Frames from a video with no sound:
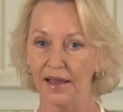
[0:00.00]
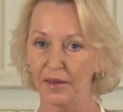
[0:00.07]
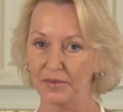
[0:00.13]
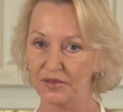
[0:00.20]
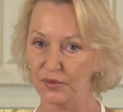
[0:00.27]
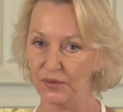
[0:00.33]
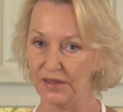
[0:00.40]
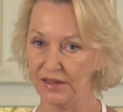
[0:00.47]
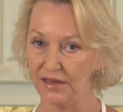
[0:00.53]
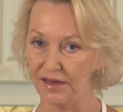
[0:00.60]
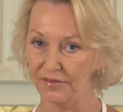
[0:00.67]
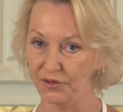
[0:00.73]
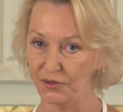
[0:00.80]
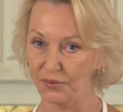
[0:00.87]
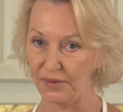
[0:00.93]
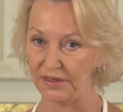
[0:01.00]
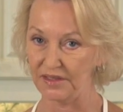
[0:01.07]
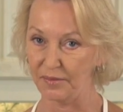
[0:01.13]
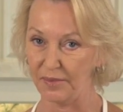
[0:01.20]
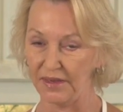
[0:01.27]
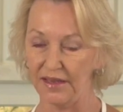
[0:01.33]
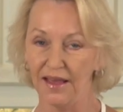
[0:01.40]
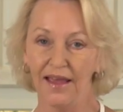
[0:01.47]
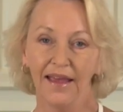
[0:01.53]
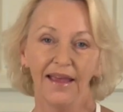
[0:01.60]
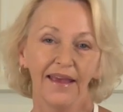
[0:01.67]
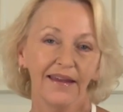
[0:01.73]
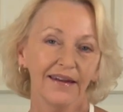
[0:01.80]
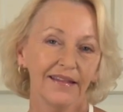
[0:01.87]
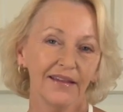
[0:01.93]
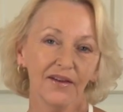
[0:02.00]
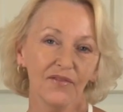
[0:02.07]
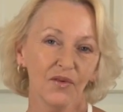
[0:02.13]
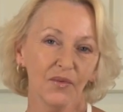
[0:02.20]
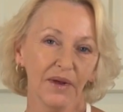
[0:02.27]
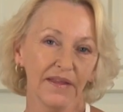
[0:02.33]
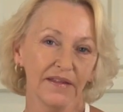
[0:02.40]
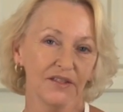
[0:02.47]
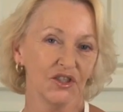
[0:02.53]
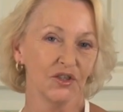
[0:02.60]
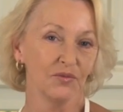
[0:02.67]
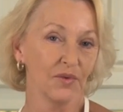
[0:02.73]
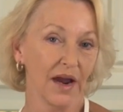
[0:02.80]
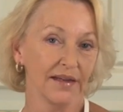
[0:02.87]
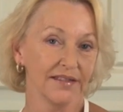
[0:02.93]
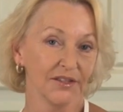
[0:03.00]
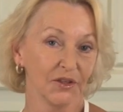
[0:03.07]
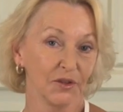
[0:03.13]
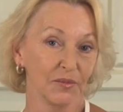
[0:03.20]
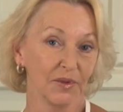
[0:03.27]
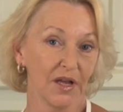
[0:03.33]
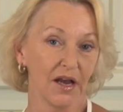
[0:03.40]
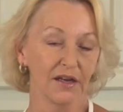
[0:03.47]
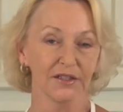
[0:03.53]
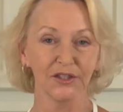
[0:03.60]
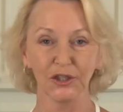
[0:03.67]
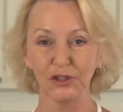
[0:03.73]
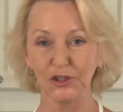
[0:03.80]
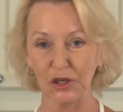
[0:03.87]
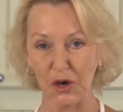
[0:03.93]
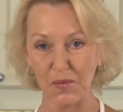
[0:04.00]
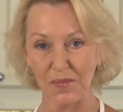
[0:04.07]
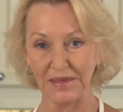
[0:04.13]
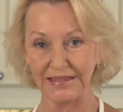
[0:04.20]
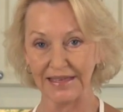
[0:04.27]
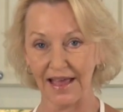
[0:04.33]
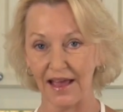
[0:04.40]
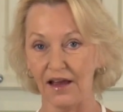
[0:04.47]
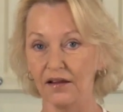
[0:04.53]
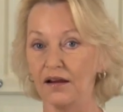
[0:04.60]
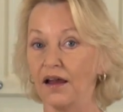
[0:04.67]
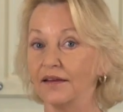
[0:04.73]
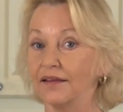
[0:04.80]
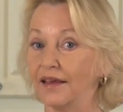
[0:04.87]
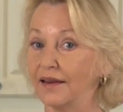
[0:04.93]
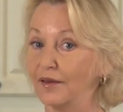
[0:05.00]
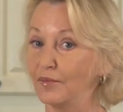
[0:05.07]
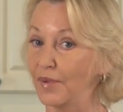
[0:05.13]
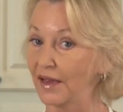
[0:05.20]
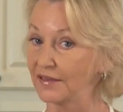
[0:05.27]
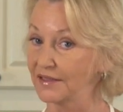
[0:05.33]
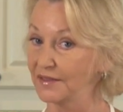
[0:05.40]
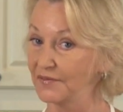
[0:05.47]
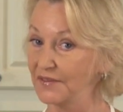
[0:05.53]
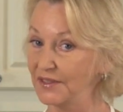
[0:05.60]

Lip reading: I absolutely love her recipe, and I love the way that she writes on her blog, so don't miss out on getting pasta